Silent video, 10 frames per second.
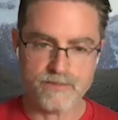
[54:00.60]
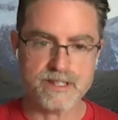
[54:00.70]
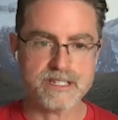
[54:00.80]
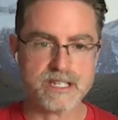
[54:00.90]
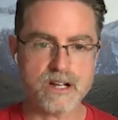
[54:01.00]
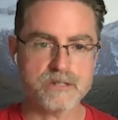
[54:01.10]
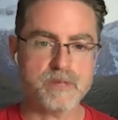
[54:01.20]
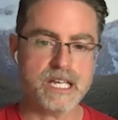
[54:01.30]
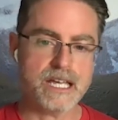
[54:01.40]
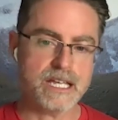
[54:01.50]
it scares
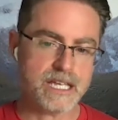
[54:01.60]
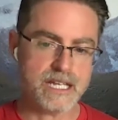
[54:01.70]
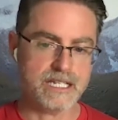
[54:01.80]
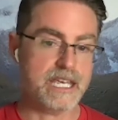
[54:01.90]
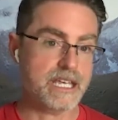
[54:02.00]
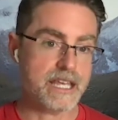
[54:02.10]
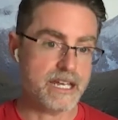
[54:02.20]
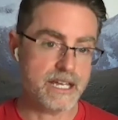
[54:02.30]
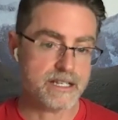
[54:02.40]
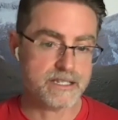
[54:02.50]
me, and can I take
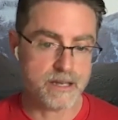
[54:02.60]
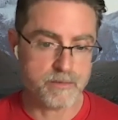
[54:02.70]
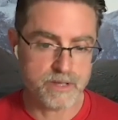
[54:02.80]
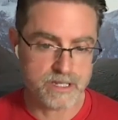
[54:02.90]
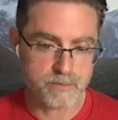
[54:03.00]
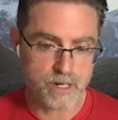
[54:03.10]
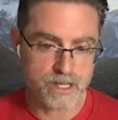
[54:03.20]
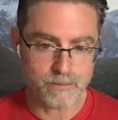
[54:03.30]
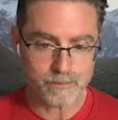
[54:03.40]
that next step this month?